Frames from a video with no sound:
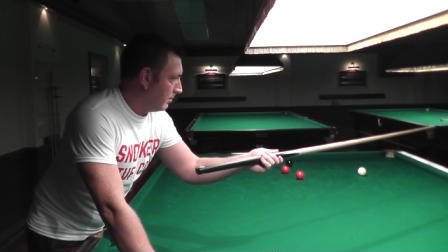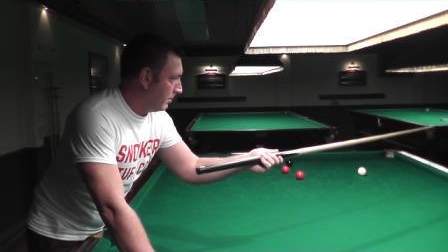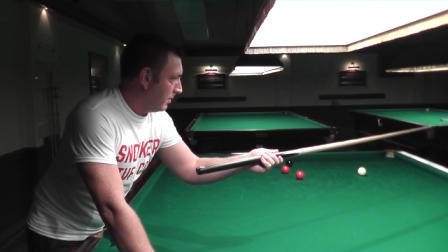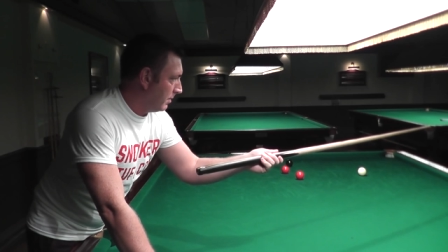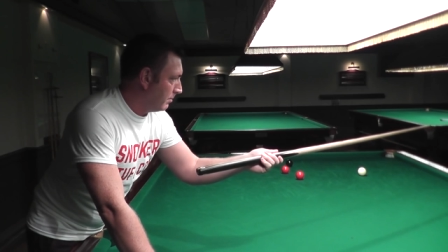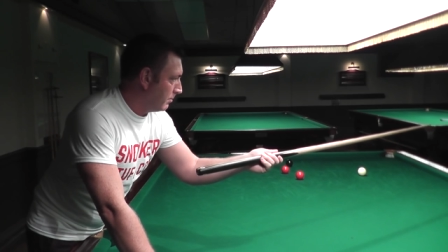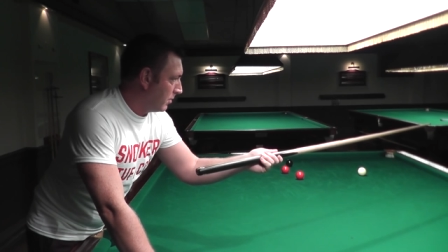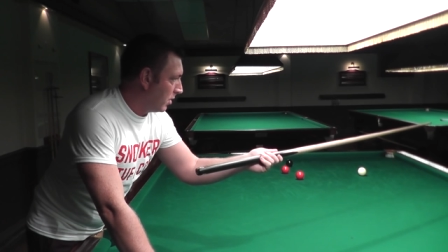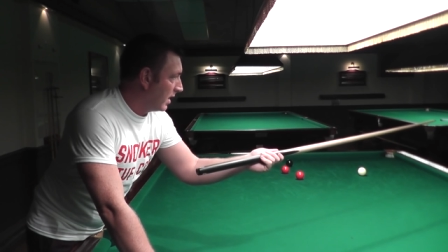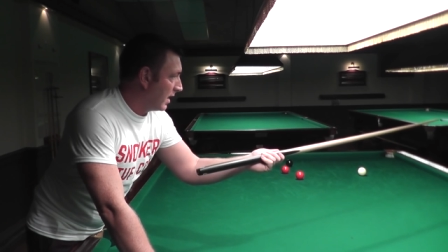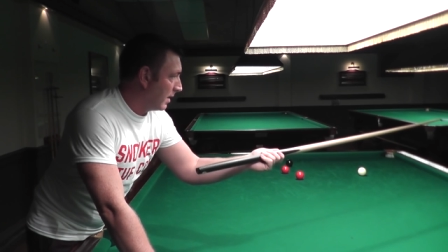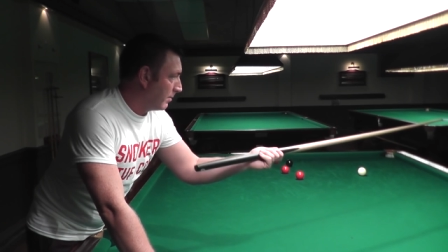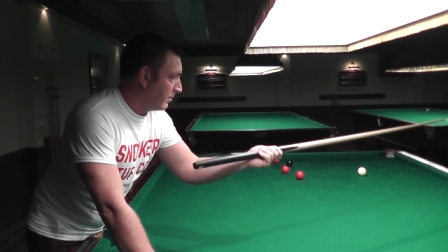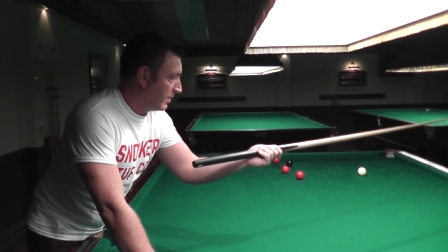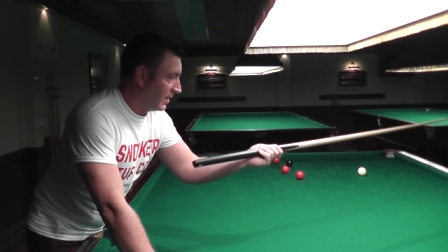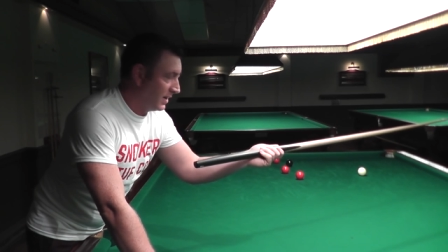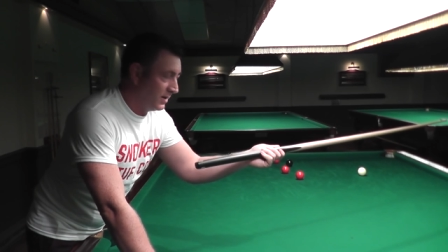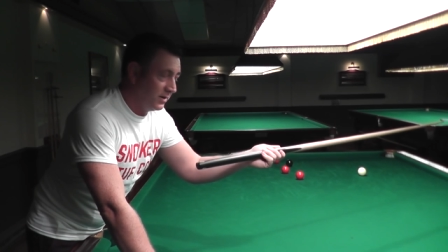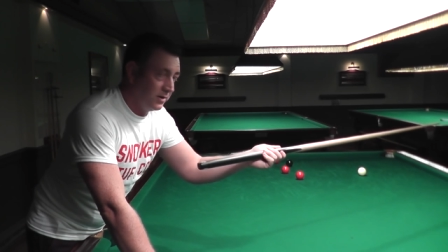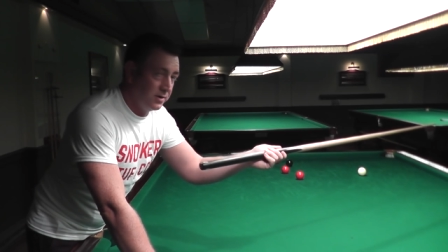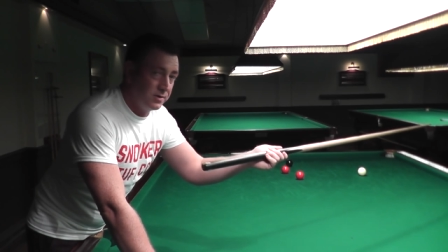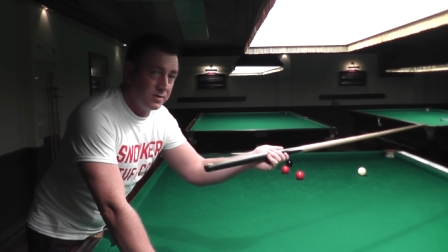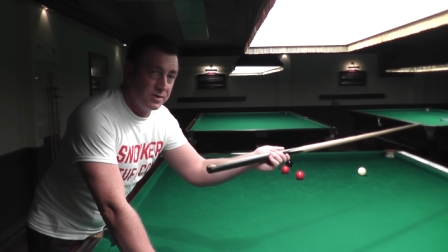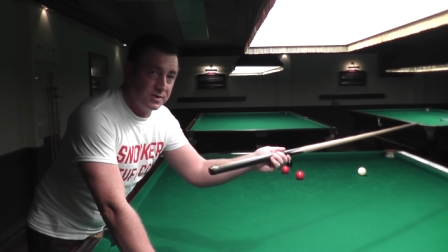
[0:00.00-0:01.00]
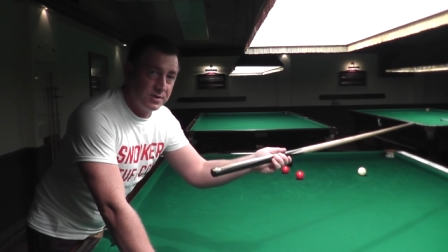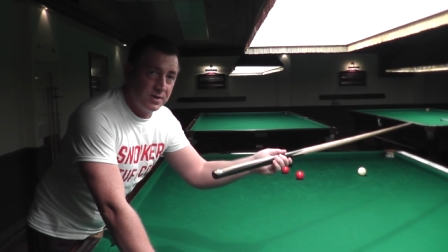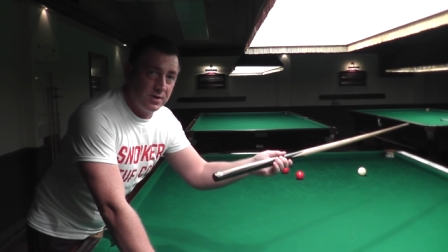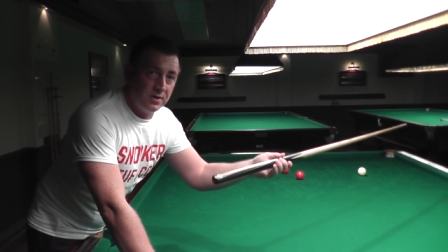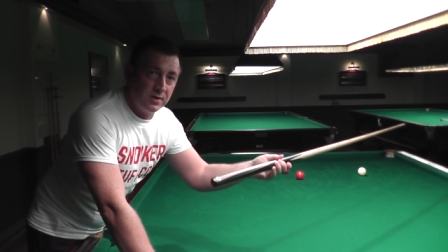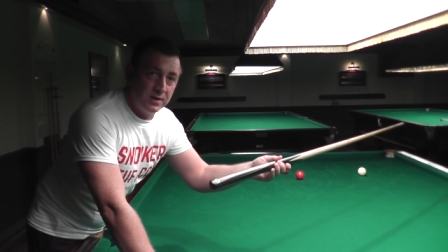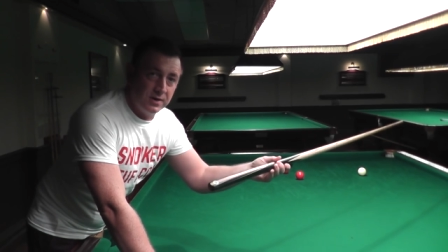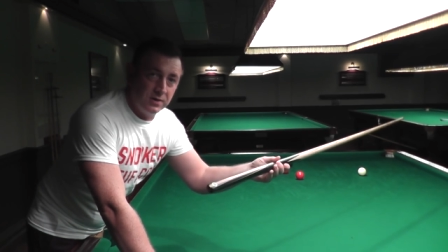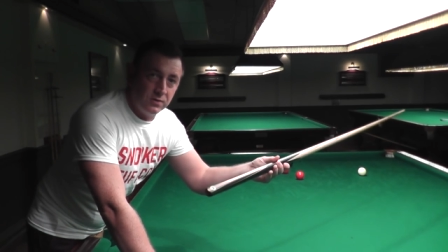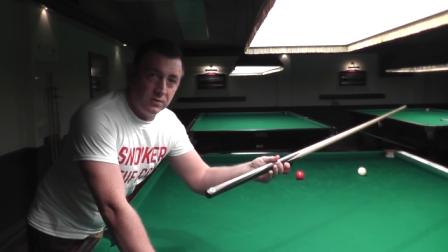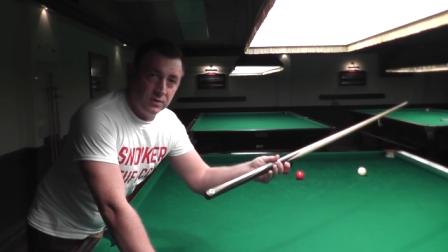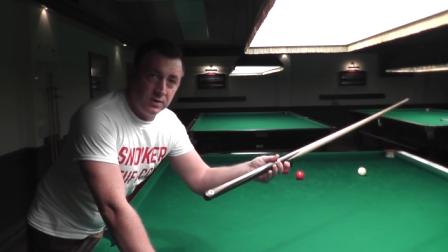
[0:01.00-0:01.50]
my opinion,
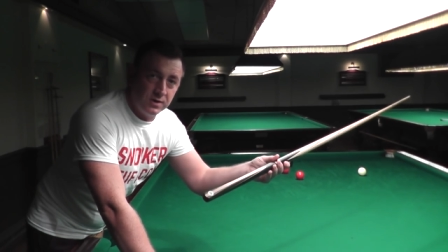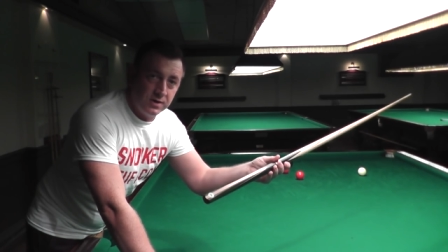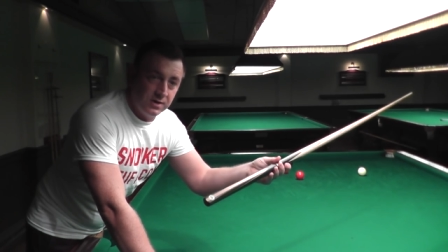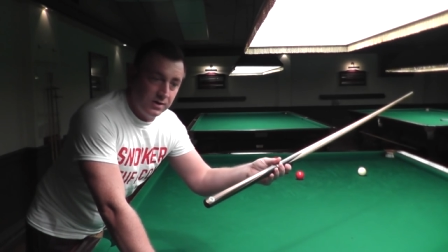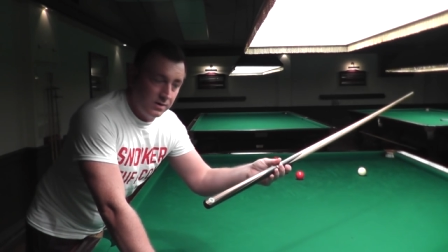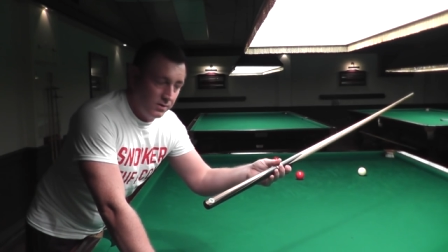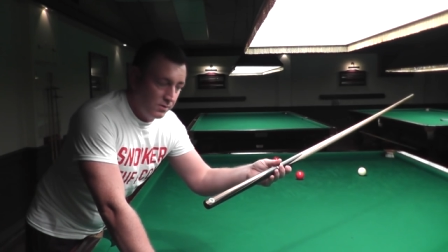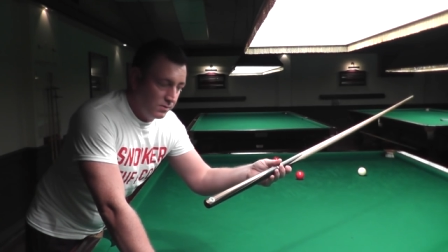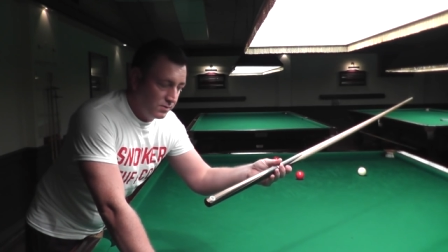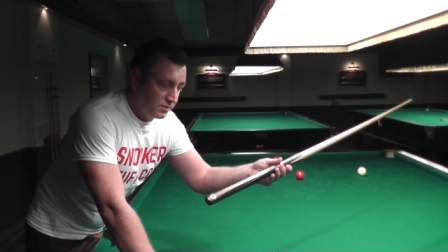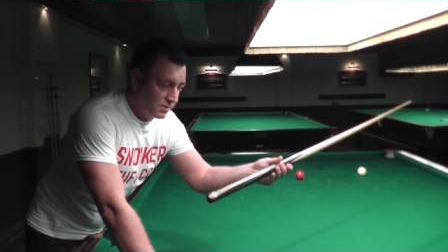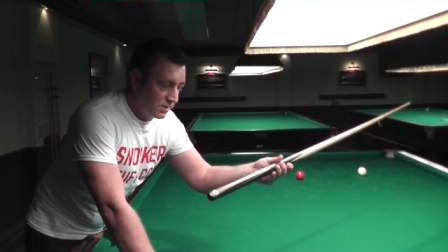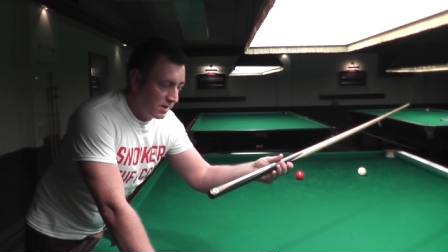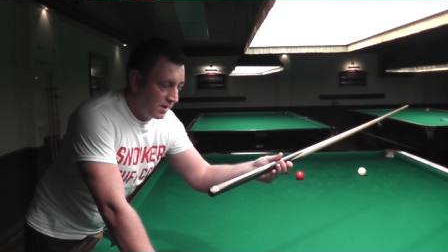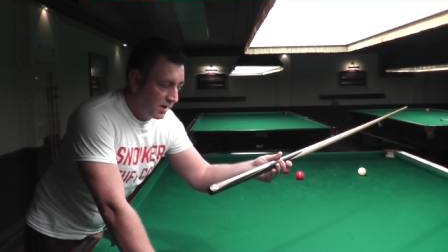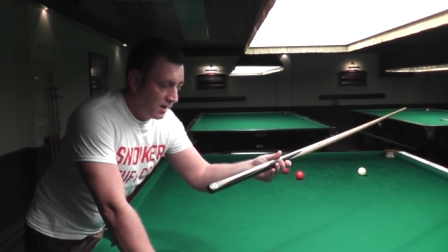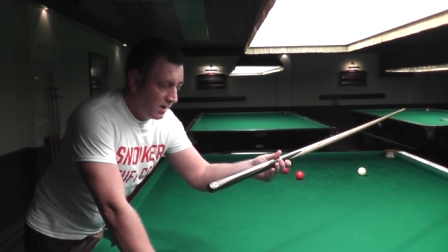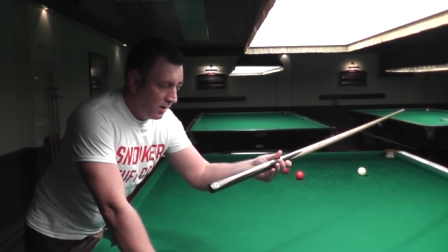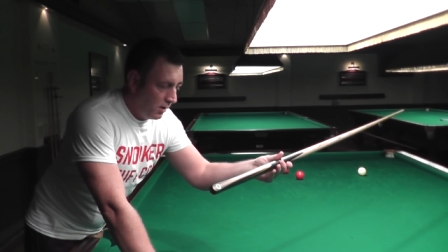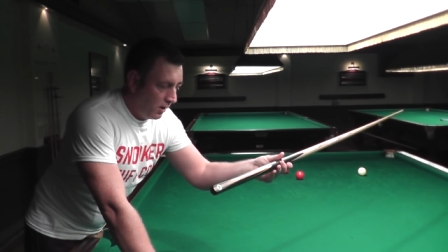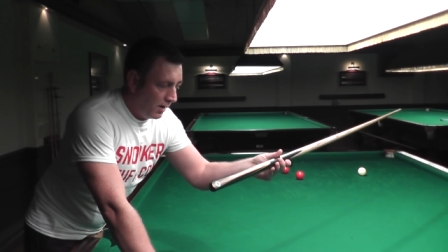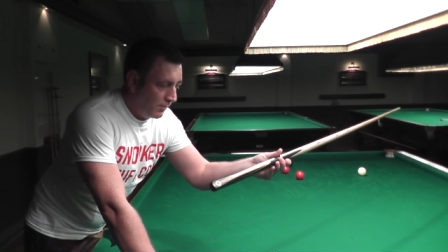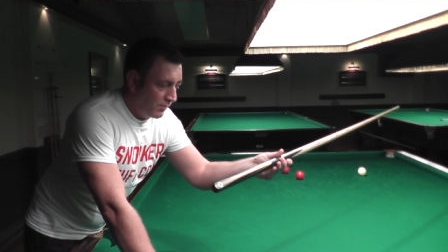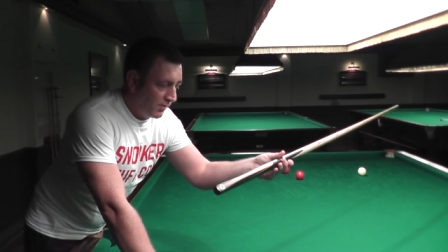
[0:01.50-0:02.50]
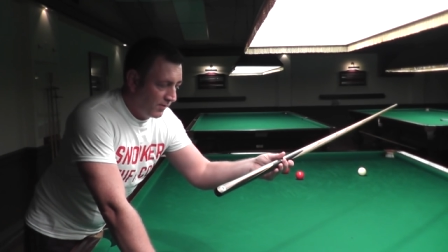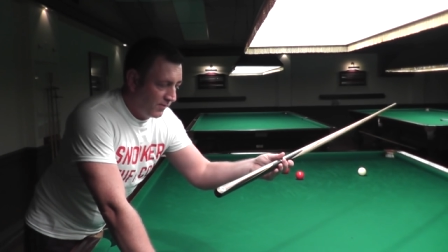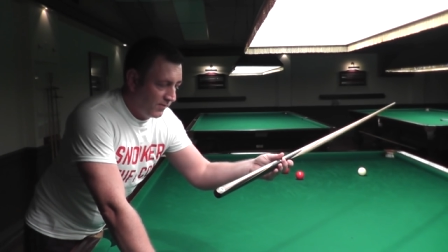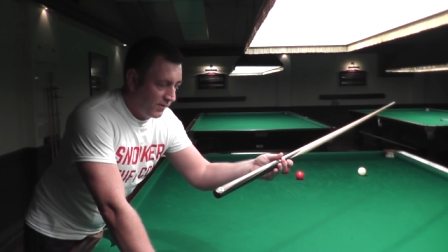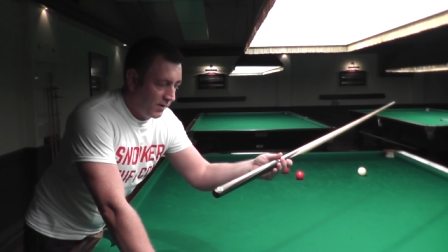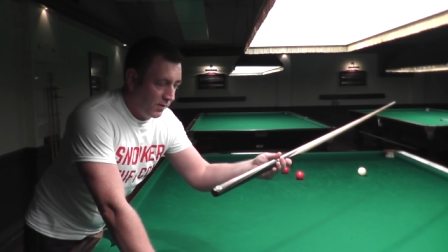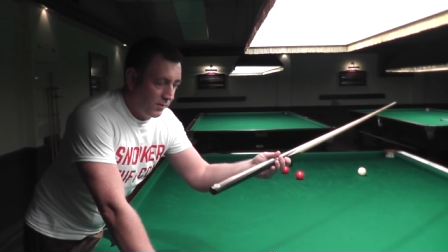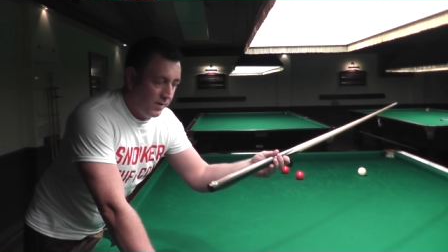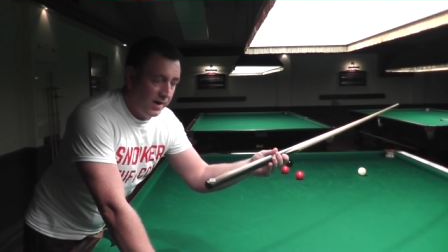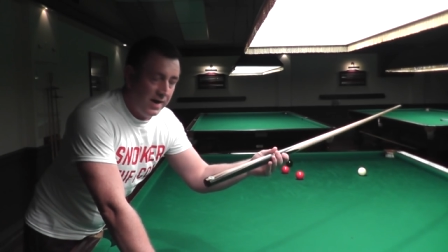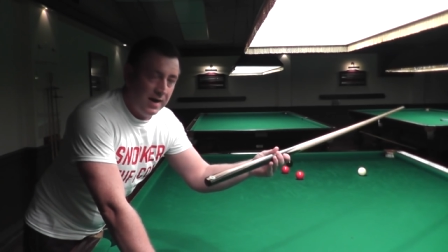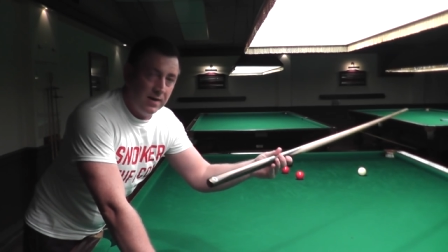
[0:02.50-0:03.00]
certainly on cues. I
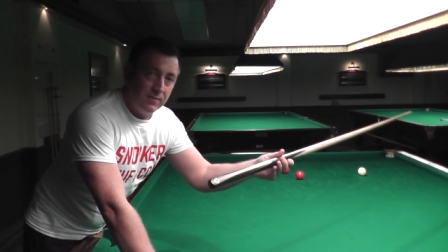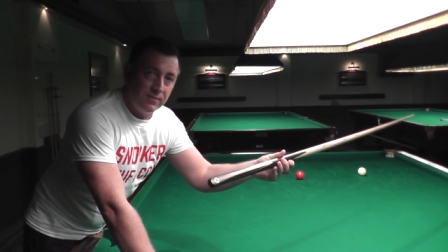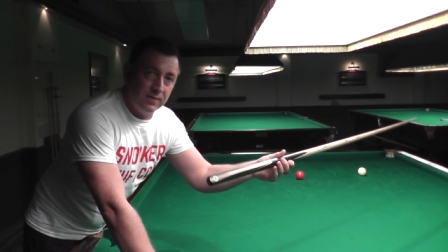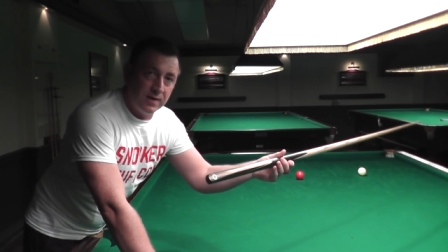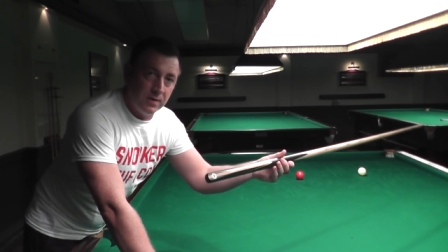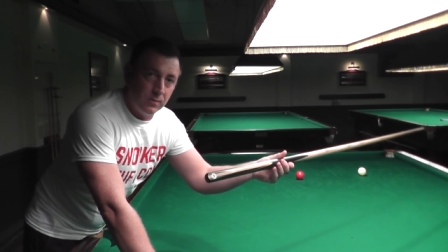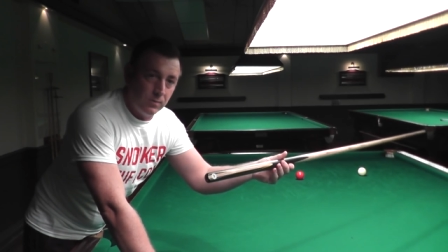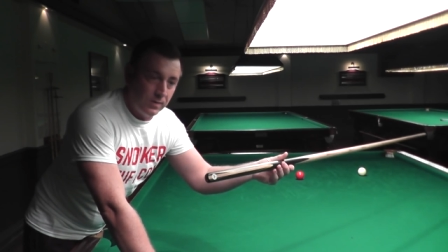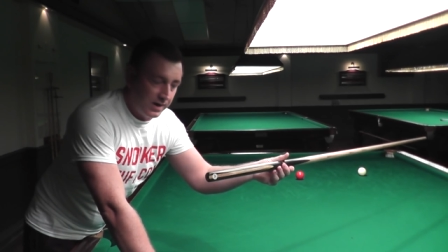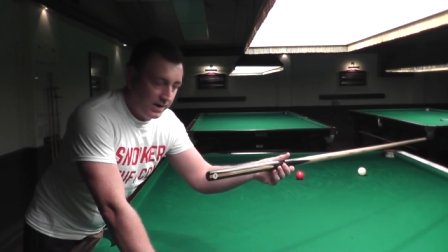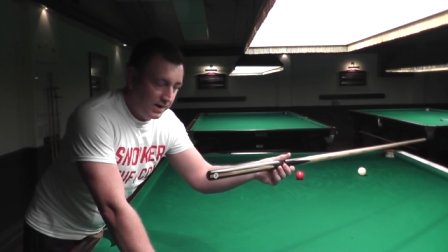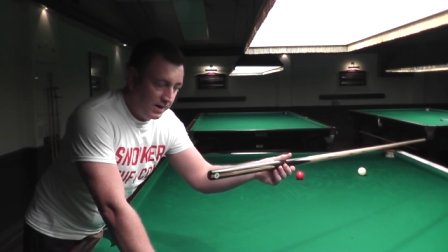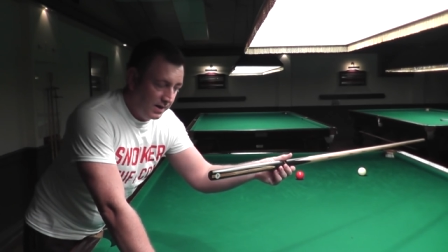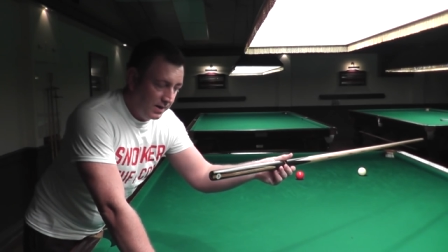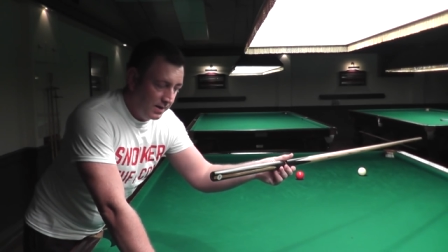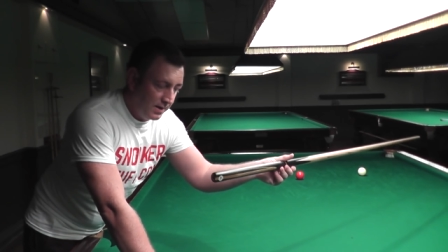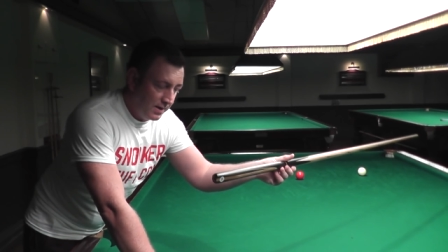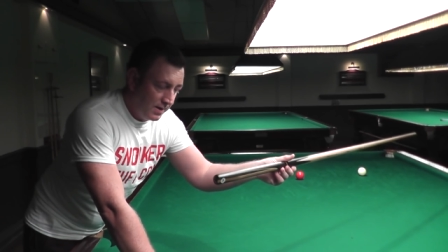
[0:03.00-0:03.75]
prefer a heavier weight.